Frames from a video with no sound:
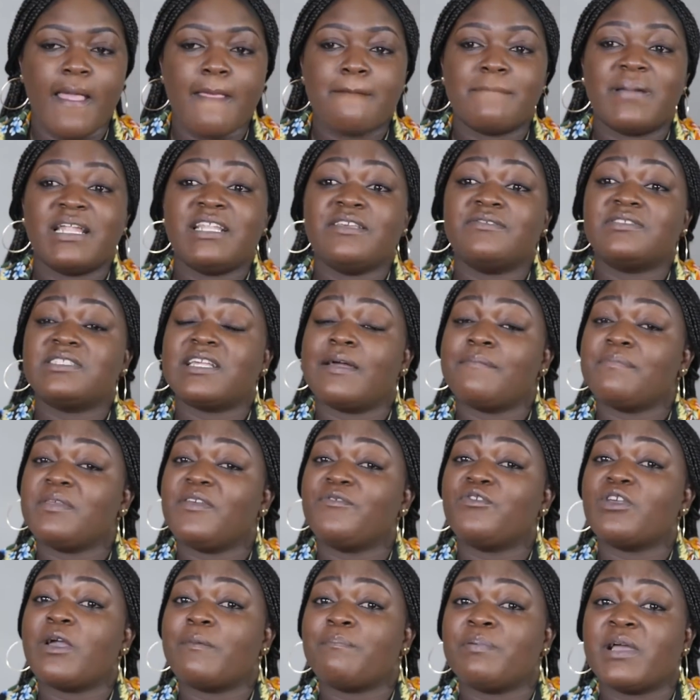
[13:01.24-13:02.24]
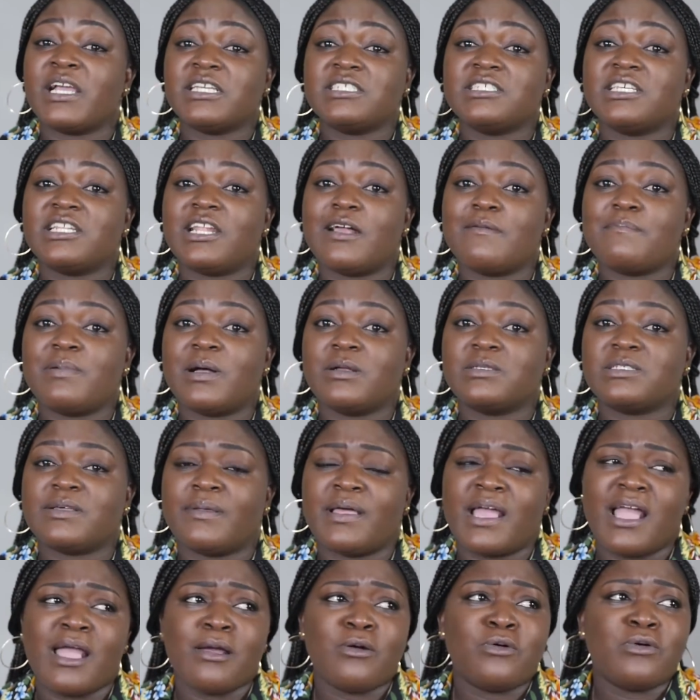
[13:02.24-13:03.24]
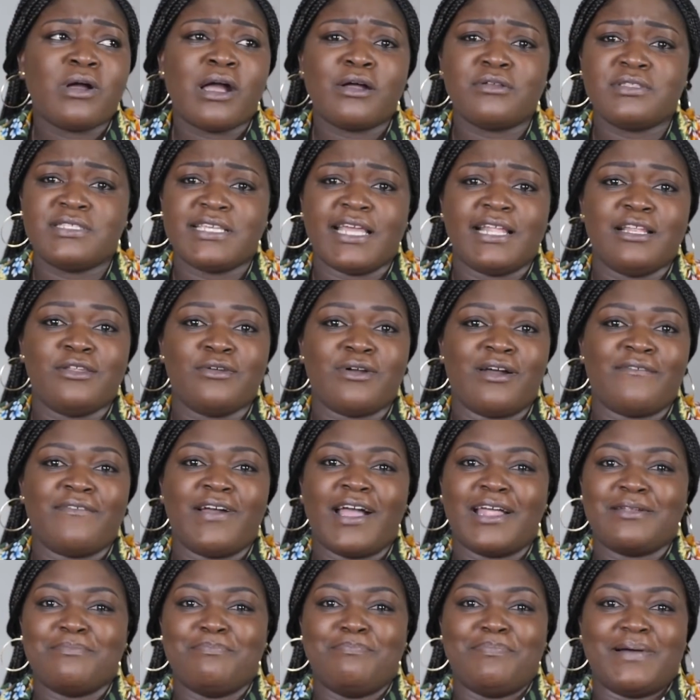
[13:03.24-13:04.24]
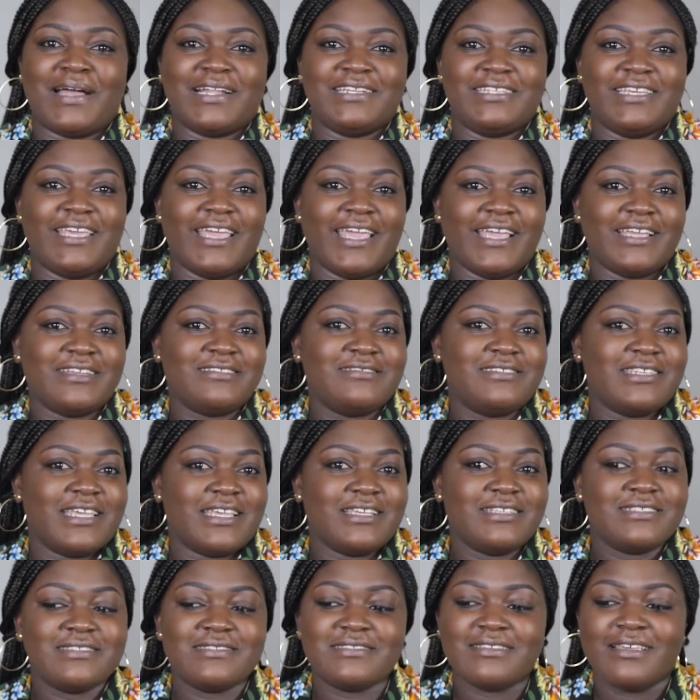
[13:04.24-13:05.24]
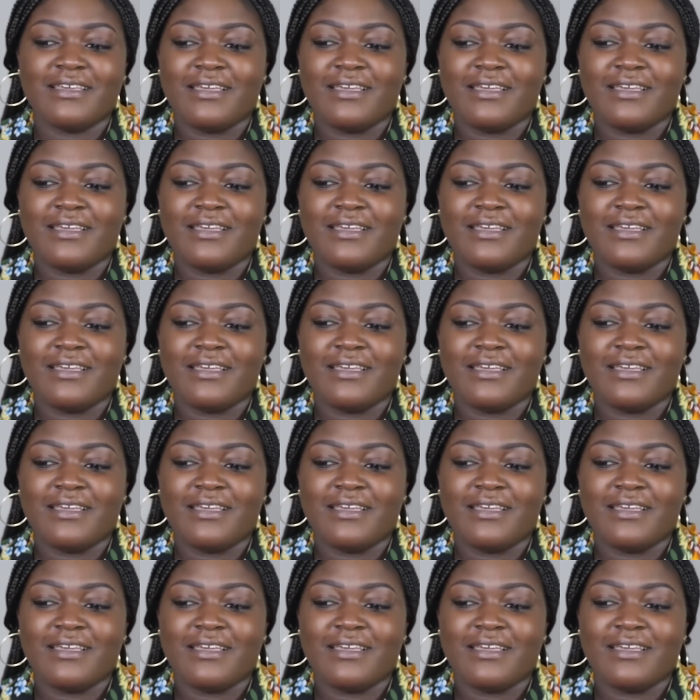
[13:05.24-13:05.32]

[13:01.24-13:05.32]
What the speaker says: But if you're passionate about something, I'll tell you, I've had bad cake days.